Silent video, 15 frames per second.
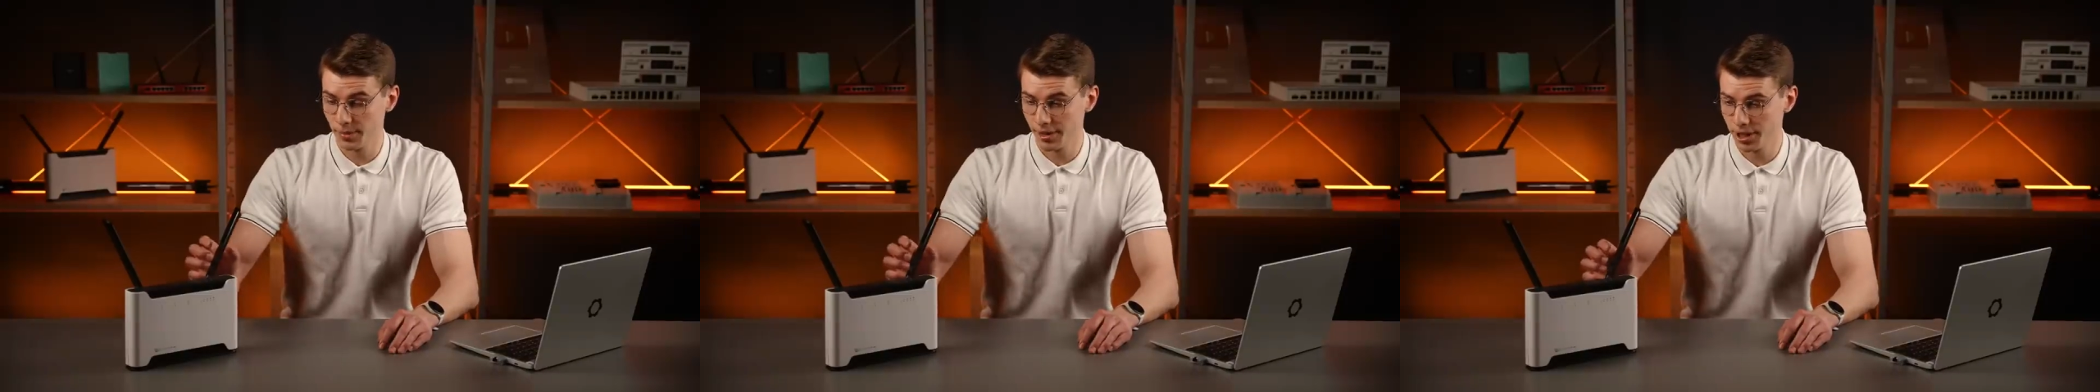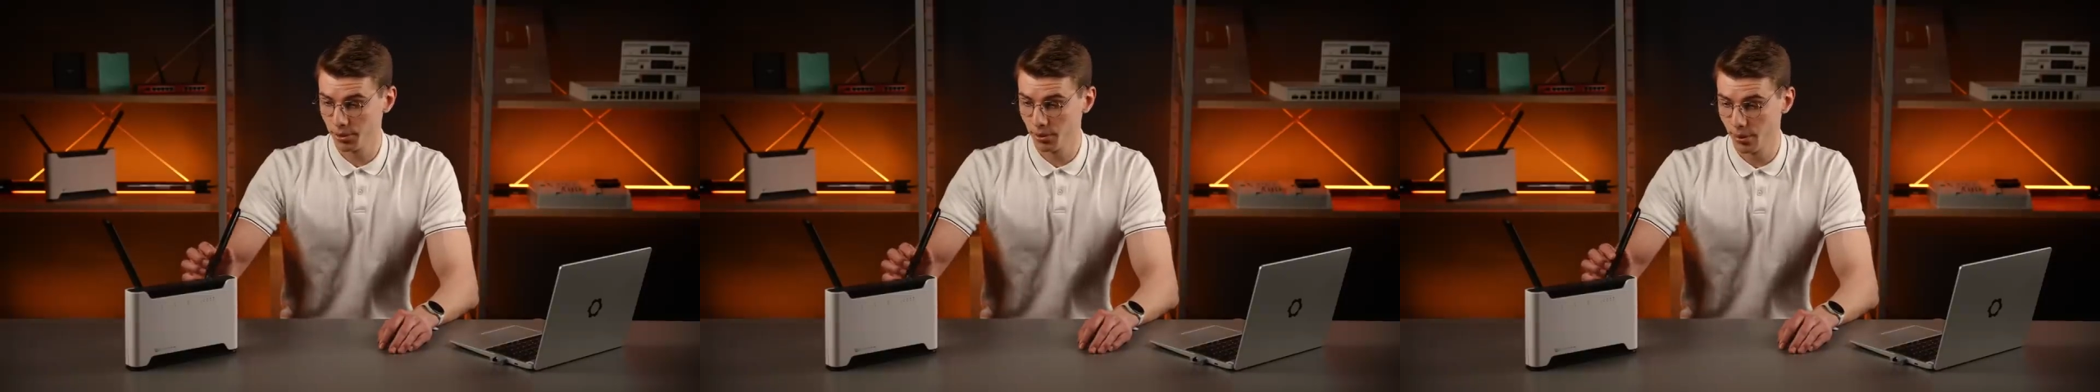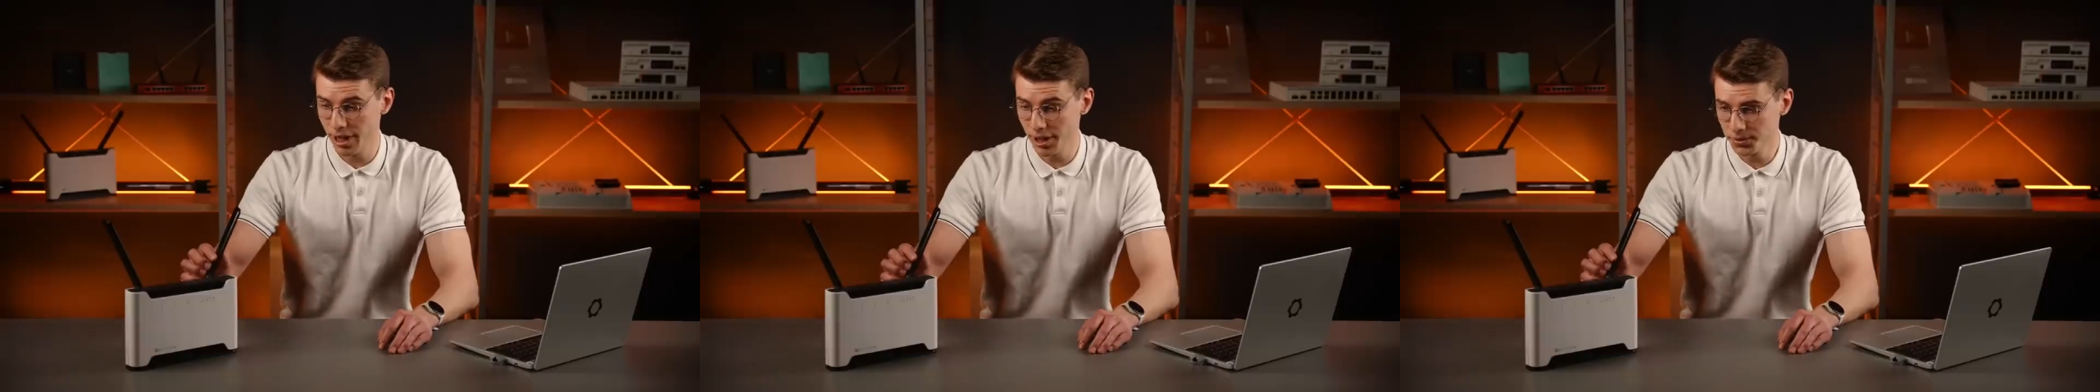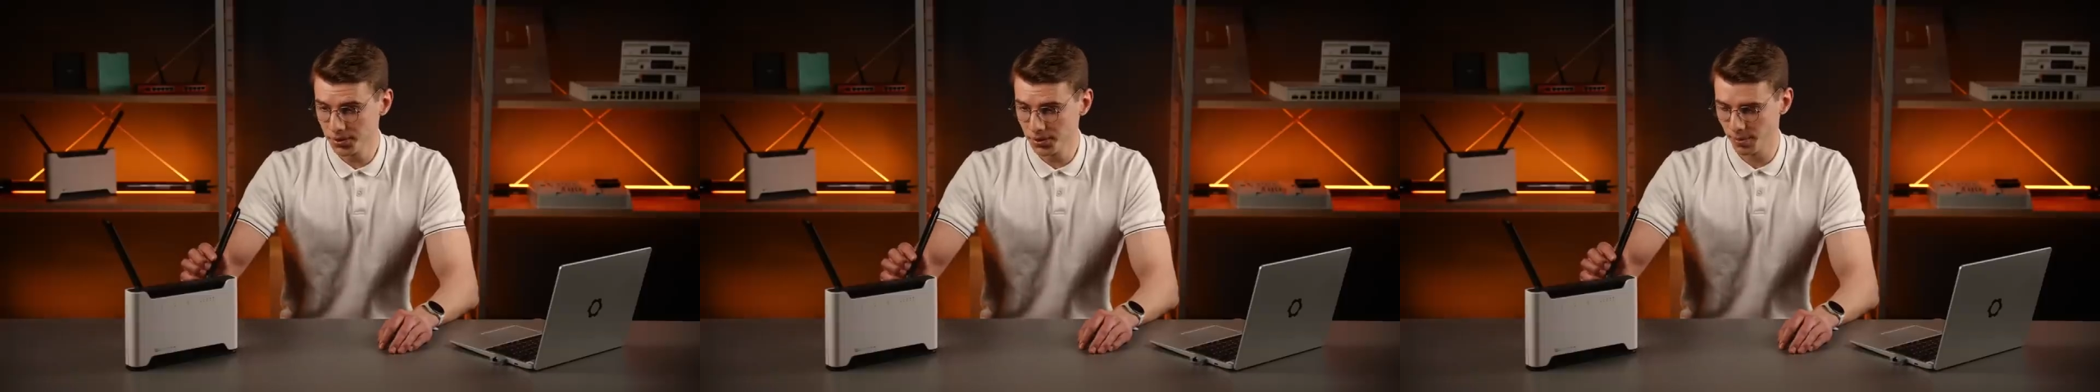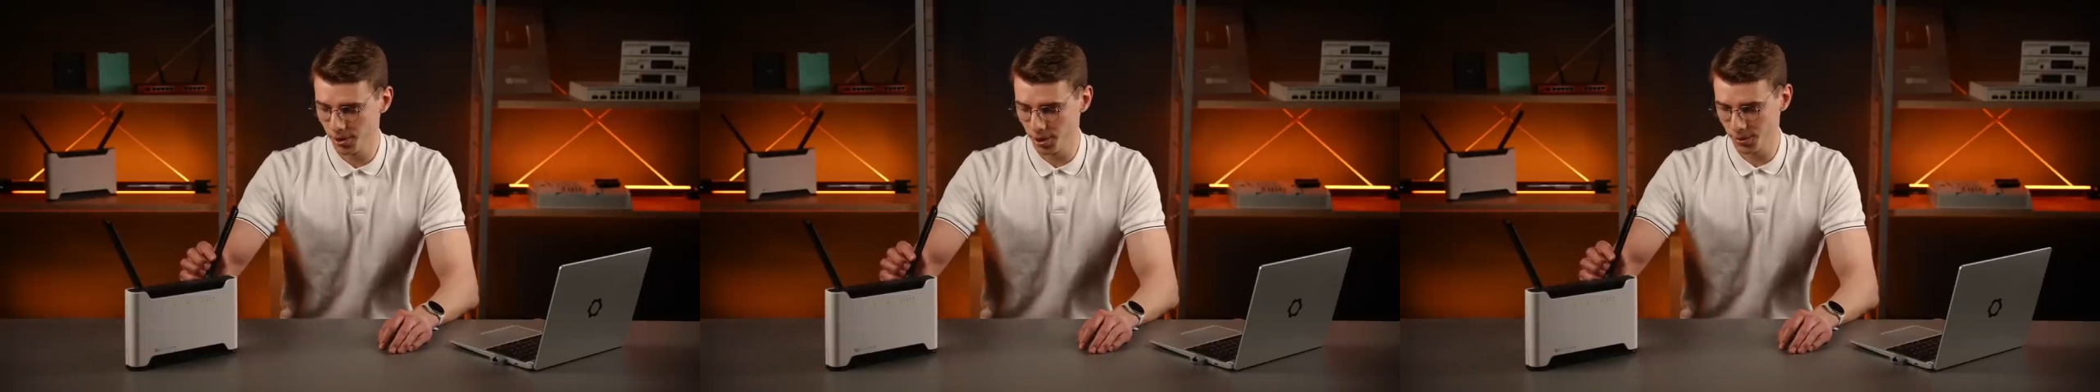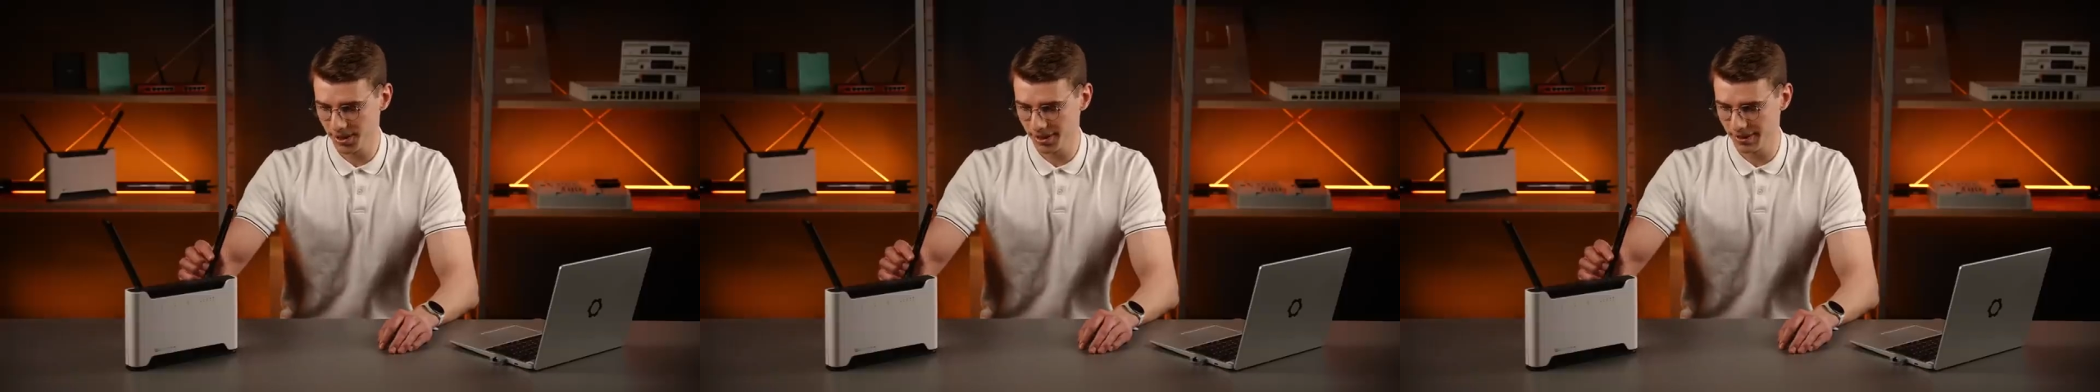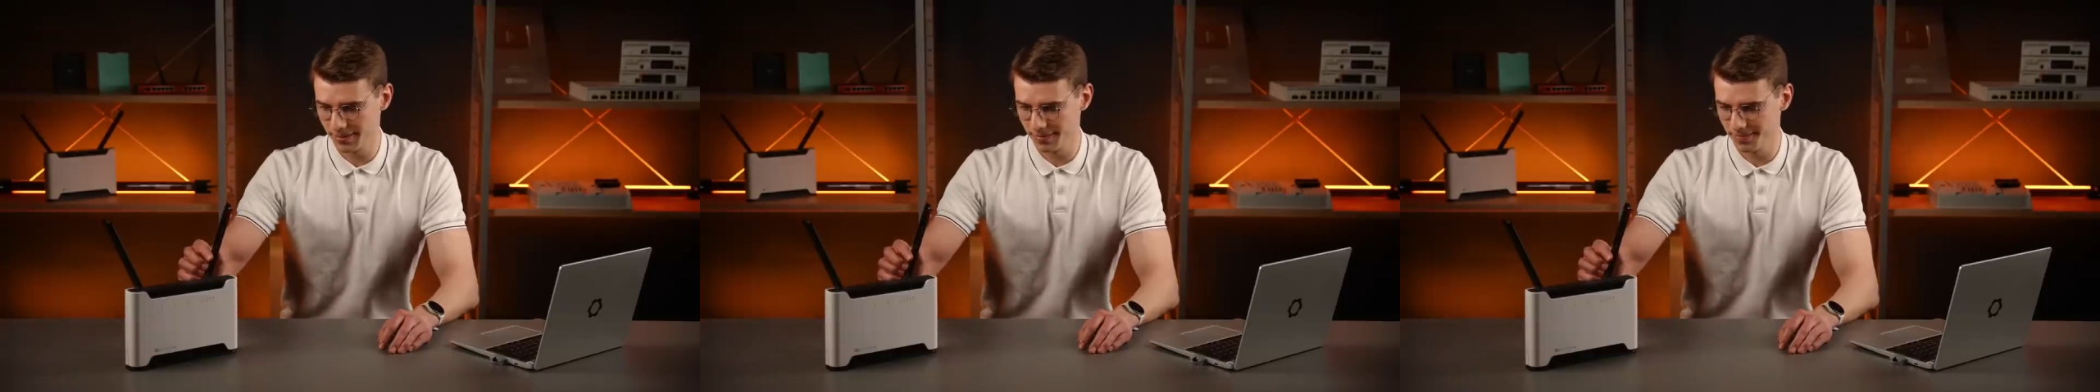my router broken?